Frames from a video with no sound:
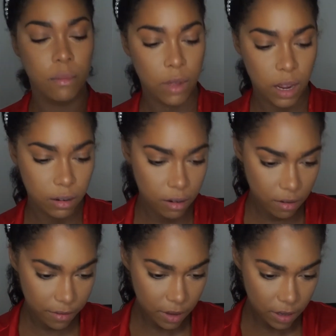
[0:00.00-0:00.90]
I don't know
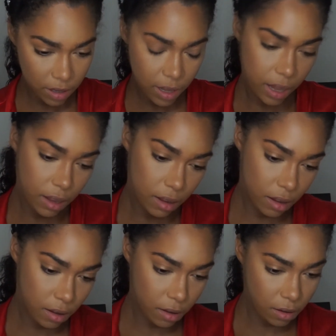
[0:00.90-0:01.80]
if this is like
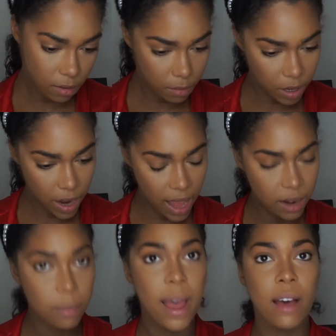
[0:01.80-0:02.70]
a
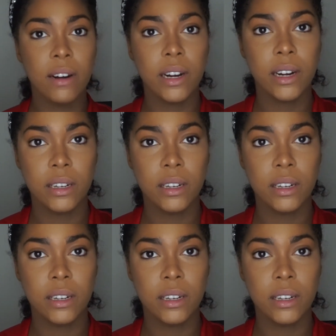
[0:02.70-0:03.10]
banana powder.